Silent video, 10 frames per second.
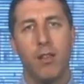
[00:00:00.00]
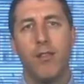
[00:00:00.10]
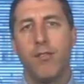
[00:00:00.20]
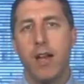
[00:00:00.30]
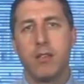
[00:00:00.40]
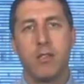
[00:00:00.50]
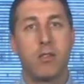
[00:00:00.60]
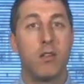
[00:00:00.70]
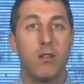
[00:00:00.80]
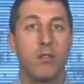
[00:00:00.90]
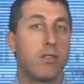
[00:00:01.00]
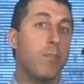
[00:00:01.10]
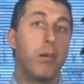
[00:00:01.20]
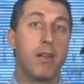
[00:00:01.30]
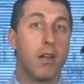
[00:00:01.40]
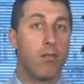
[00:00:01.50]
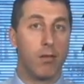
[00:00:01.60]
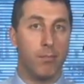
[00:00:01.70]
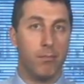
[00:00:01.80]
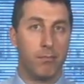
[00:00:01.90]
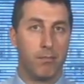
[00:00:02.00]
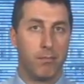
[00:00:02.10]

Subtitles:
The first is that you simply know them.